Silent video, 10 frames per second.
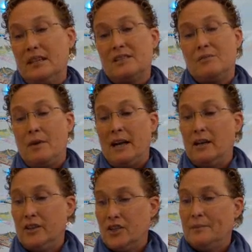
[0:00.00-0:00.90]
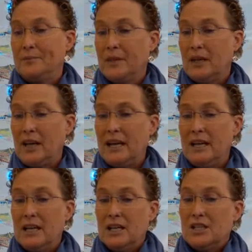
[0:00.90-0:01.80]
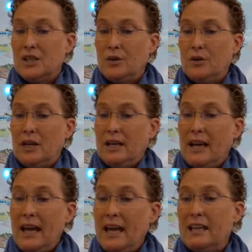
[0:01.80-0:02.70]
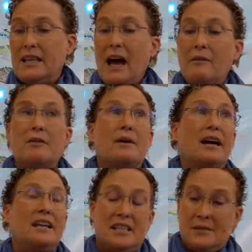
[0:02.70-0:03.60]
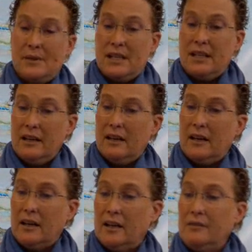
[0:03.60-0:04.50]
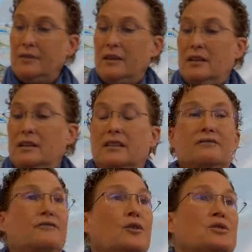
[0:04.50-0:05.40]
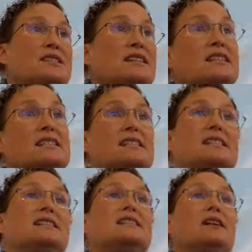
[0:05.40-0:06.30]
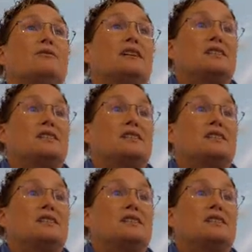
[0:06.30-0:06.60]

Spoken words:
That's from biology, okay? So, hey, that reminds me of photosynthesis and cell